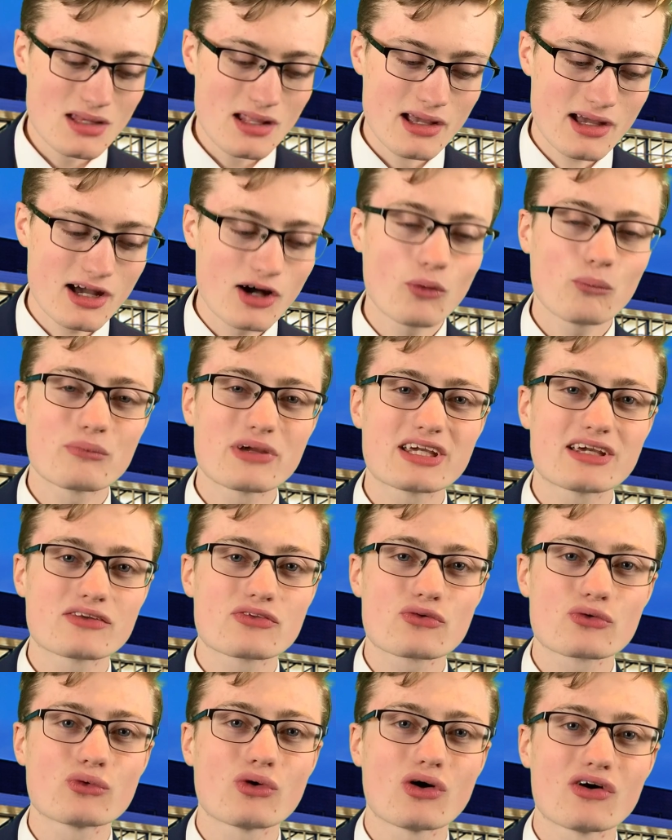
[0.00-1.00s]
helped me get
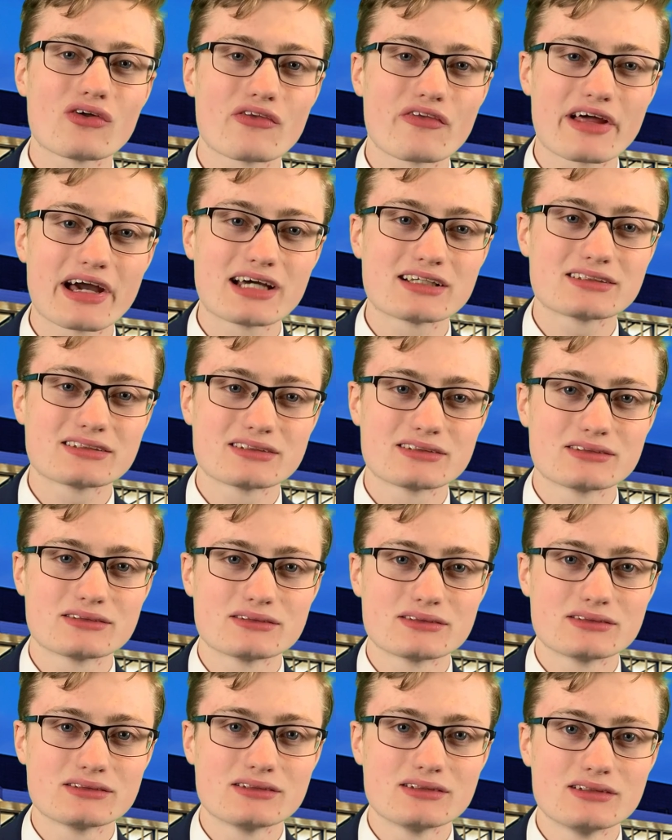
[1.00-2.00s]
through all of that,
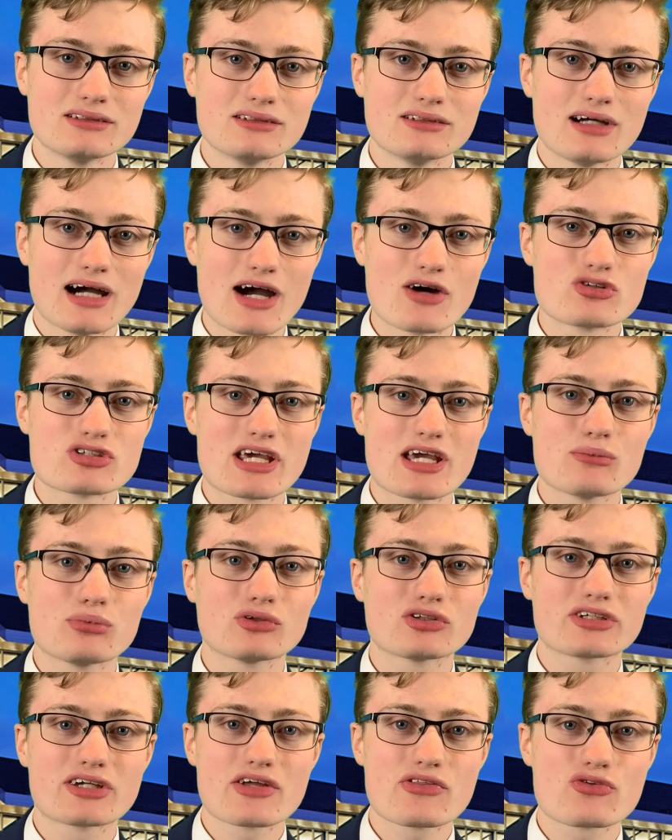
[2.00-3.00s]
I was able
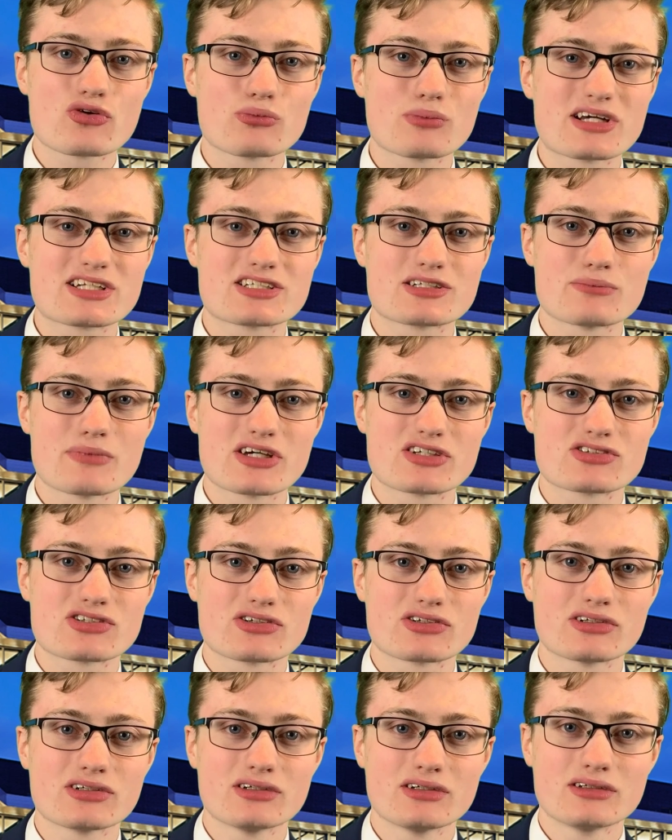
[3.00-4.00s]
to get through my
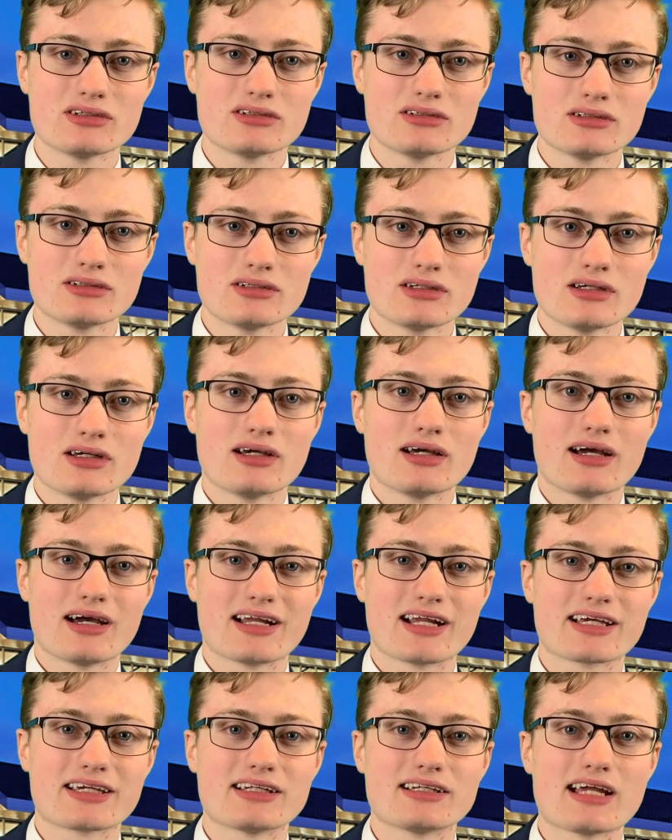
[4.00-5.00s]
semester, and
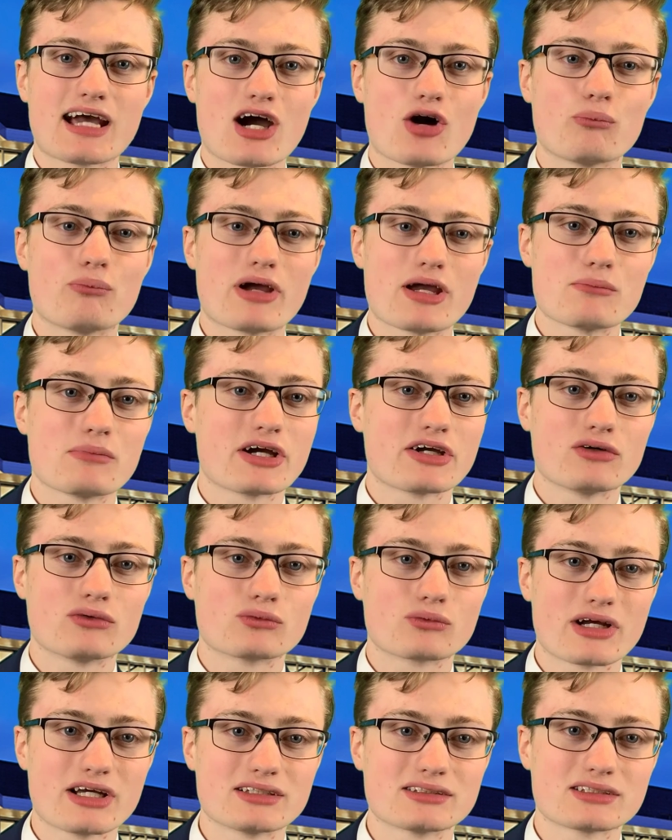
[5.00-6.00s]
I can now pay my own
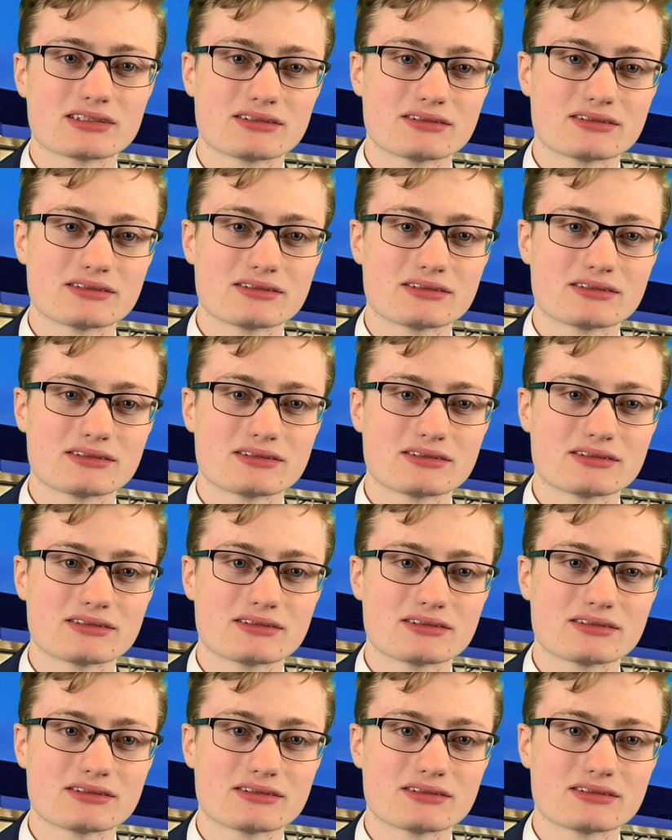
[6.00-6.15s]
rent.